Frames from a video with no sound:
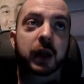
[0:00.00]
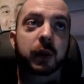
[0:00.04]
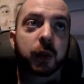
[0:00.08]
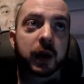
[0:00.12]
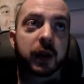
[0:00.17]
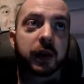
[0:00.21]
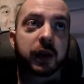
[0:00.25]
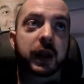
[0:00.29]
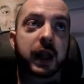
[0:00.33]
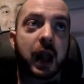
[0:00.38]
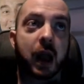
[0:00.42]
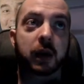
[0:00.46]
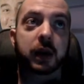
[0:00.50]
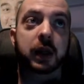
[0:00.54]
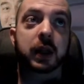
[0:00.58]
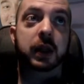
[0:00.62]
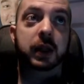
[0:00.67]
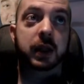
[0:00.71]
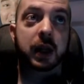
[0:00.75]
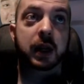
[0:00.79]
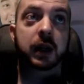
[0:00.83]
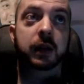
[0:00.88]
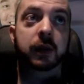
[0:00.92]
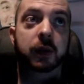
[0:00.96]
one of the characters
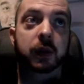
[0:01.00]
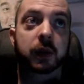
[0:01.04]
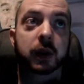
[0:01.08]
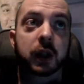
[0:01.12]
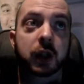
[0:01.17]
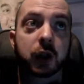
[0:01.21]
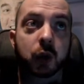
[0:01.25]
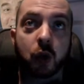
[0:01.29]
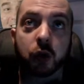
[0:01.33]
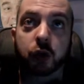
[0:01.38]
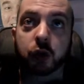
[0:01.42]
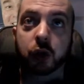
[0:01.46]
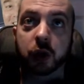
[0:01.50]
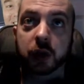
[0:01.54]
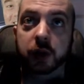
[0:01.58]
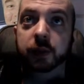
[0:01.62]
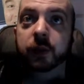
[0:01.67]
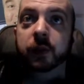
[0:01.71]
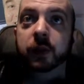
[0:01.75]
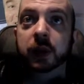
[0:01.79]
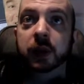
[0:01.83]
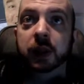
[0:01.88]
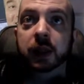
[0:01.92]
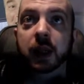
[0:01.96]
in Squadron,
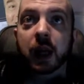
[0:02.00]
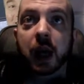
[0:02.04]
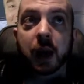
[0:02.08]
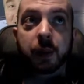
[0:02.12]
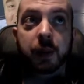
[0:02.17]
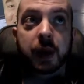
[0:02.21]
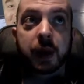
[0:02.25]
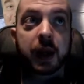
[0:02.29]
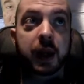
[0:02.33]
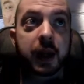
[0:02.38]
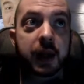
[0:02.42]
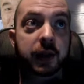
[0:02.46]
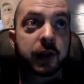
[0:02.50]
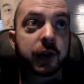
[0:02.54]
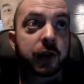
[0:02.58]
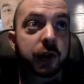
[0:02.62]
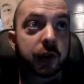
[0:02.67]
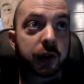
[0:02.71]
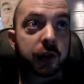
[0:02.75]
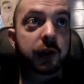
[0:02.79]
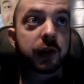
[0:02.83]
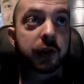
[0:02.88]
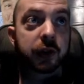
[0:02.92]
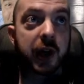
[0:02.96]
is
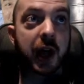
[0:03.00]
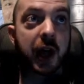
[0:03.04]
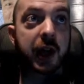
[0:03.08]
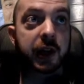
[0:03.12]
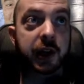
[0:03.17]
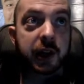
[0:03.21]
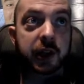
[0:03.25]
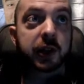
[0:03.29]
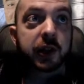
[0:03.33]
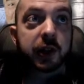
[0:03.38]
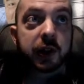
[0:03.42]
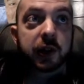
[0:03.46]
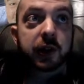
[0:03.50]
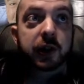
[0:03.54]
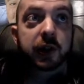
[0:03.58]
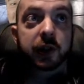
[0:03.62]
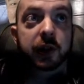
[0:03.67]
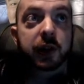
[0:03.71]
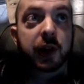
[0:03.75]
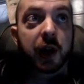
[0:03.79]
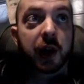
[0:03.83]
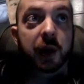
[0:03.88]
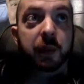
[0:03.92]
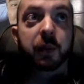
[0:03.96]
Sandy's
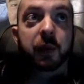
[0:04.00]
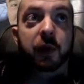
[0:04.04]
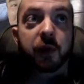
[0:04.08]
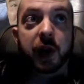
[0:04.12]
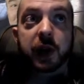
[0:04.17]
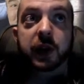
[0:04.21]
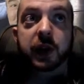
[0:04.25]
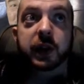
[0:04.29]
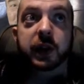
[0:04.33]
face,